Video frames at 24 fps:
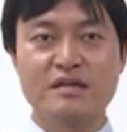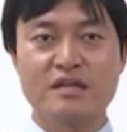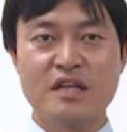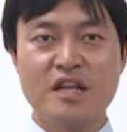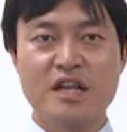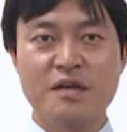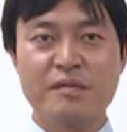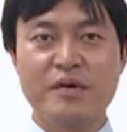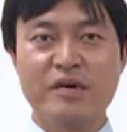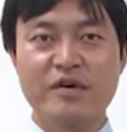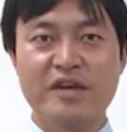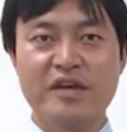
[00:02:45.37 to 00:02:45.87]

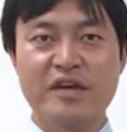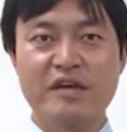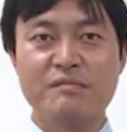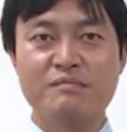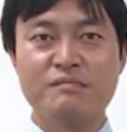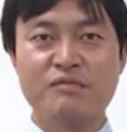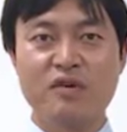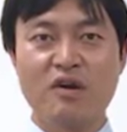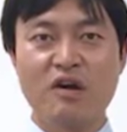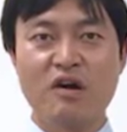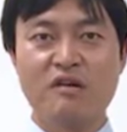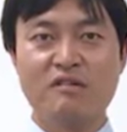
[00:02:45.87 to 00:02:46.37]

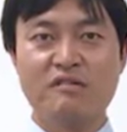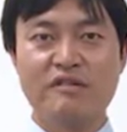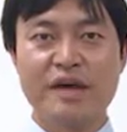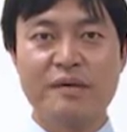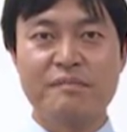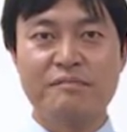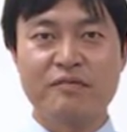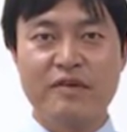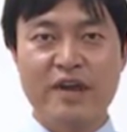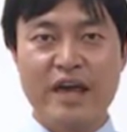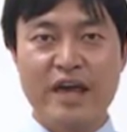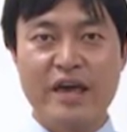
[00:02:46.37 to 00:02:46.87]
delivering
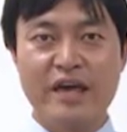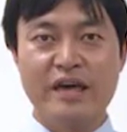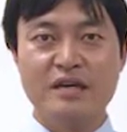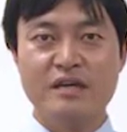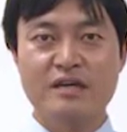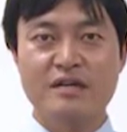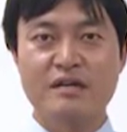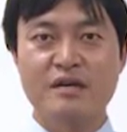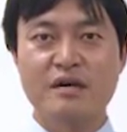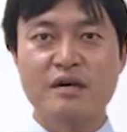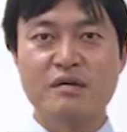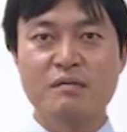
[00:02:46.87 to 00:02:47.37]
plug-and-play
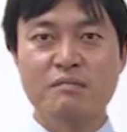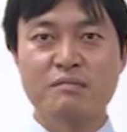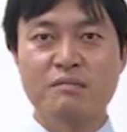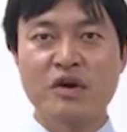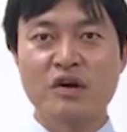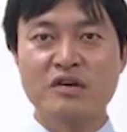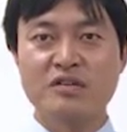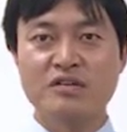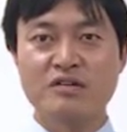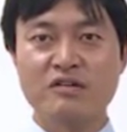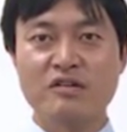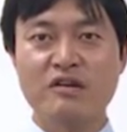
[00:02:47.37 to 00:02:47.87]

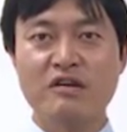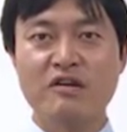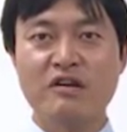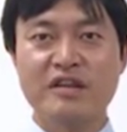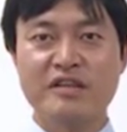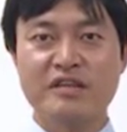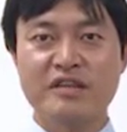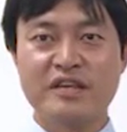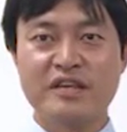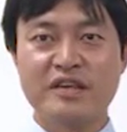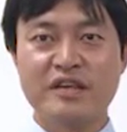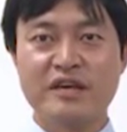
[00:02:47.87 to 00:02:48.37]

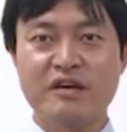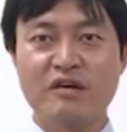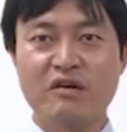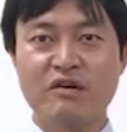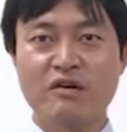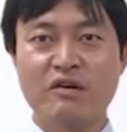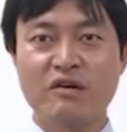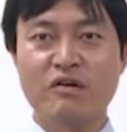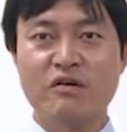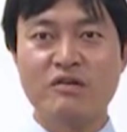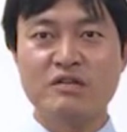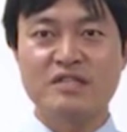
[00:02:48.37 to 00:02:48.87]
functionality
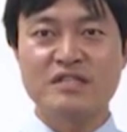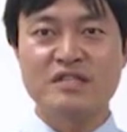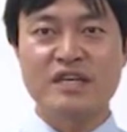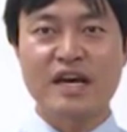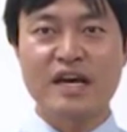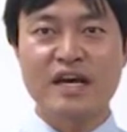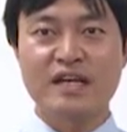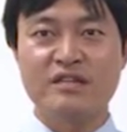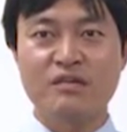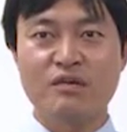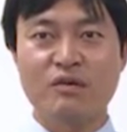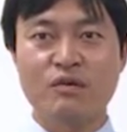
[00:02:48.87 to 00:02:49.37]

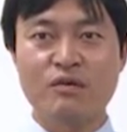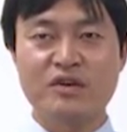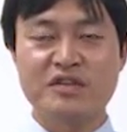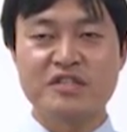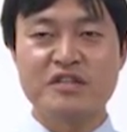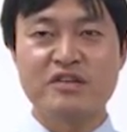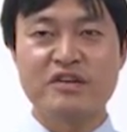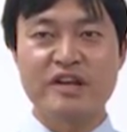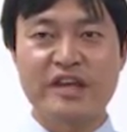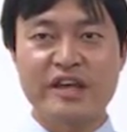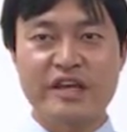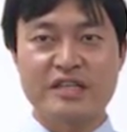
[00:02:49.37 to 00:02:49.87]
alongside
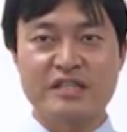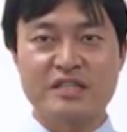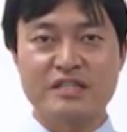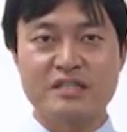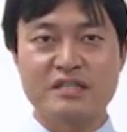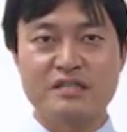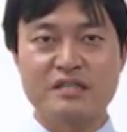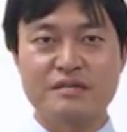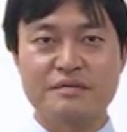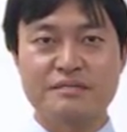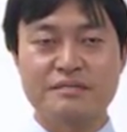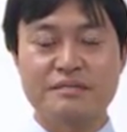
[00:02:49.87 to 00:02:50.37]
original
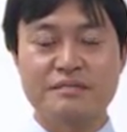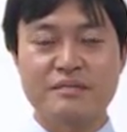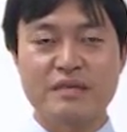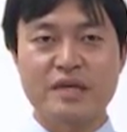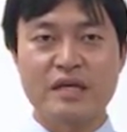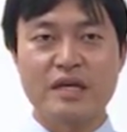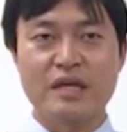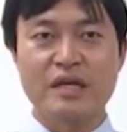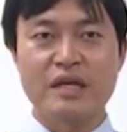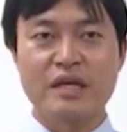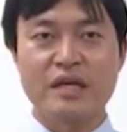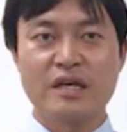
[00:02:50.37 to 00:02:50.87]
inks.
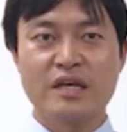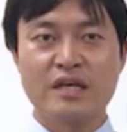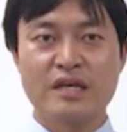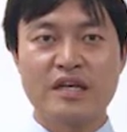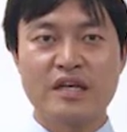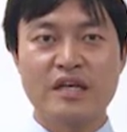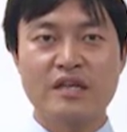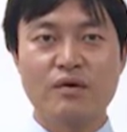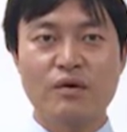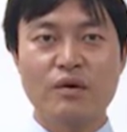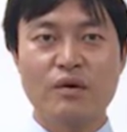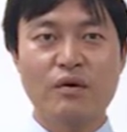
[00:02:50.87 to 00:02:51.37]

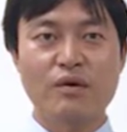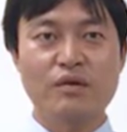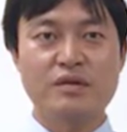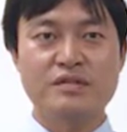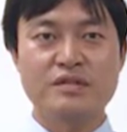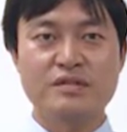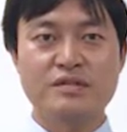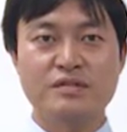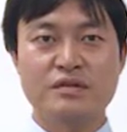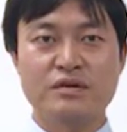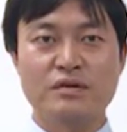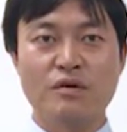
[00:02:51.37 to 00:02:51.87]
It
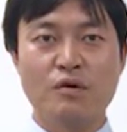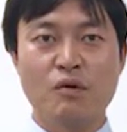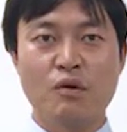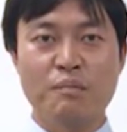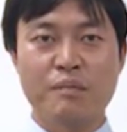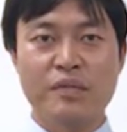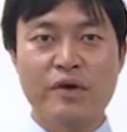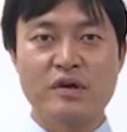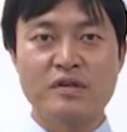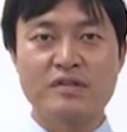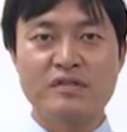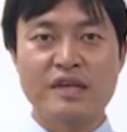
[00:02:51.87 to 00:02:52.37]
also
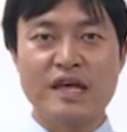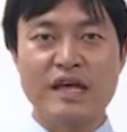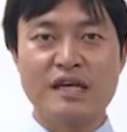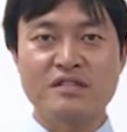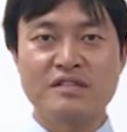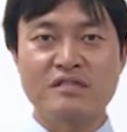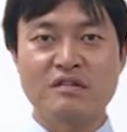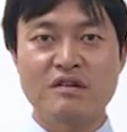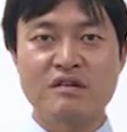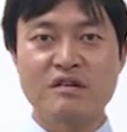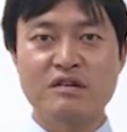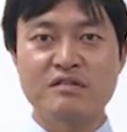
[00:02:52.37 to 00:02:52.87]
offers
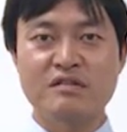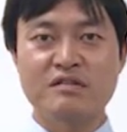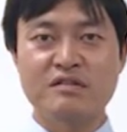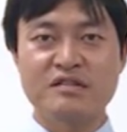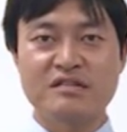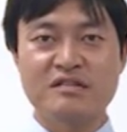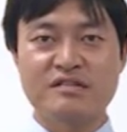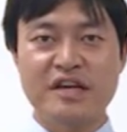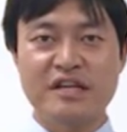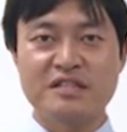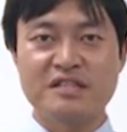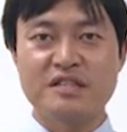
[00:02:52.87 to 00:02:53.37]
excellent
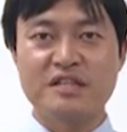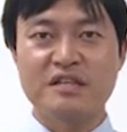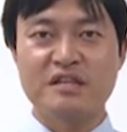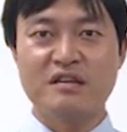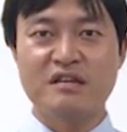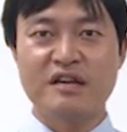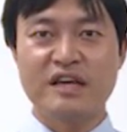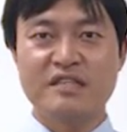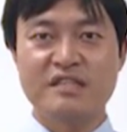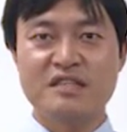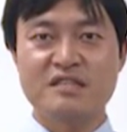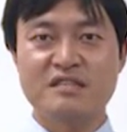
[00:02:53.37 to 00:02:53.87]
scratch
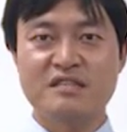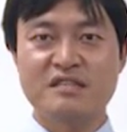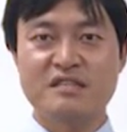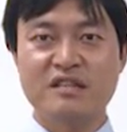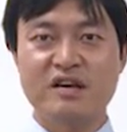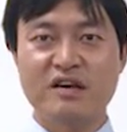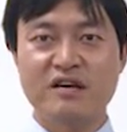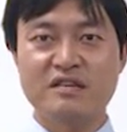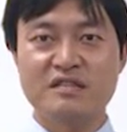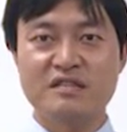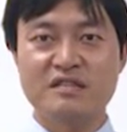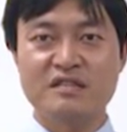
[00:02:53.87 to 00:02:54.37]

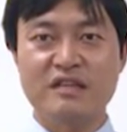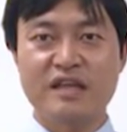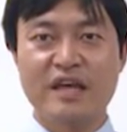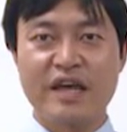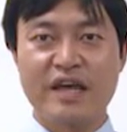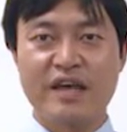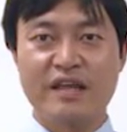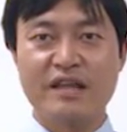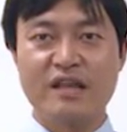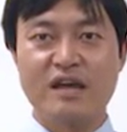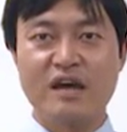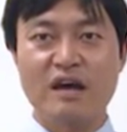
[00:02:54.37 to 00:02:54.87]
resistance
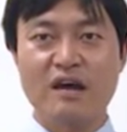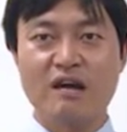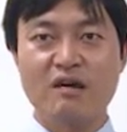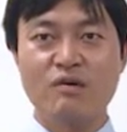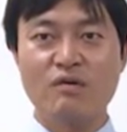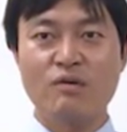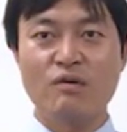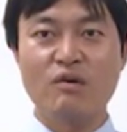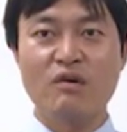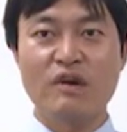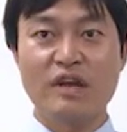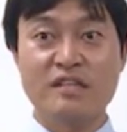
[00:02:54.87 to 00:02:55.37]
and
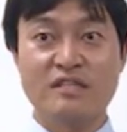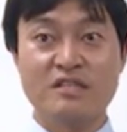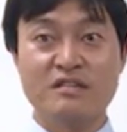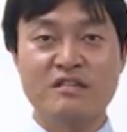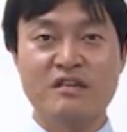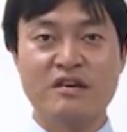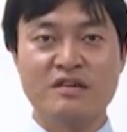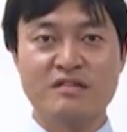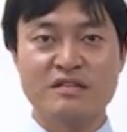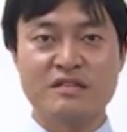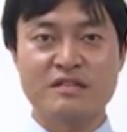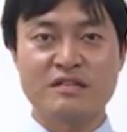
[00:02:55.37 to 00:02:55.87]
alcohol
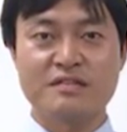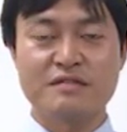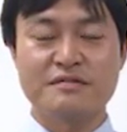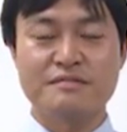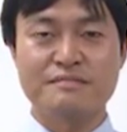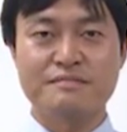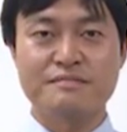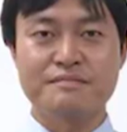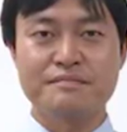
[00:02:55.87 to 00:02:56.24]
resistance.